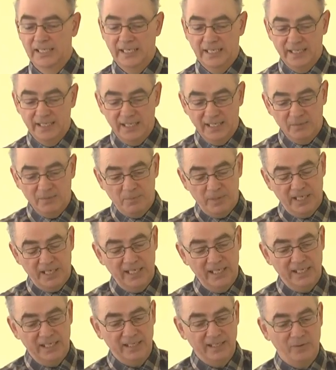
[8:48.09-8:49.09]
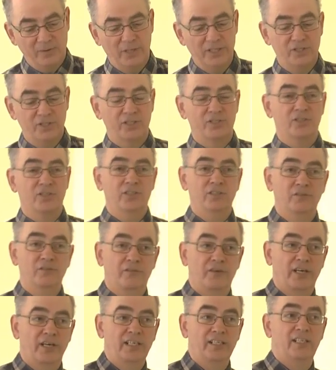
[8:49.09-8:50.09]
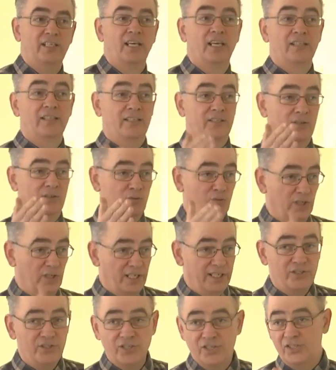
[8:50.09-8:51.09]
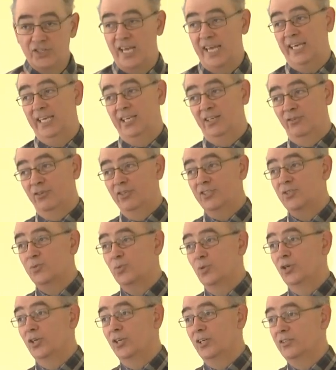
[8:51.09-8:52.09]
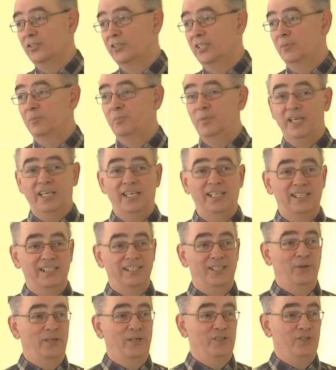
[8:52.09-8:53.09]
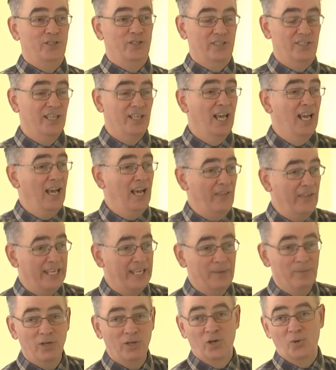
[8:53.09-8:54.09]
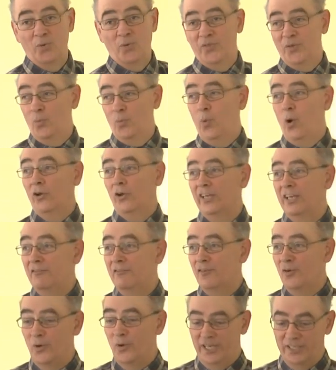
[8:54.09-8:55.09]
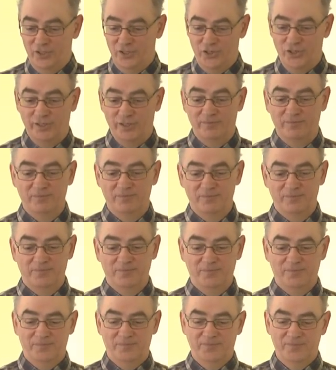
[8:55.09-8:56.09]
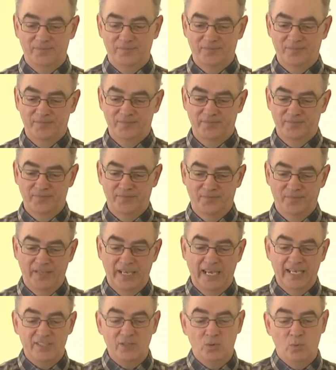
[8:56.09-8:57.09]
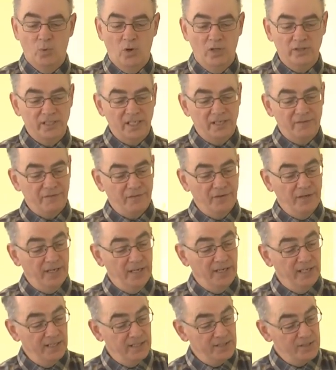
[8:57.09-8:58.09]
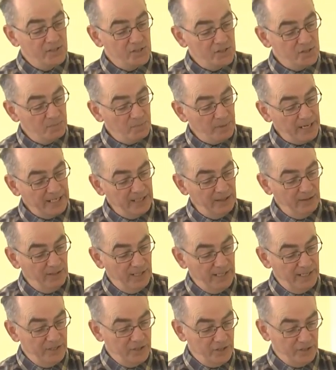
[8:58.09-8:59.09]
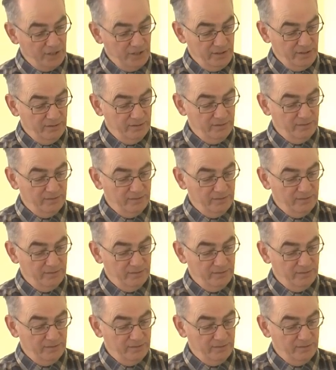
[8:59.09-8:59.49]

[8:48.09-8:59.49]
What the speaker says: Nitpicky little questions. And you'll find that religious secularists work on nitpicky little questions, and they come along with the what if question. It's a what if speculation.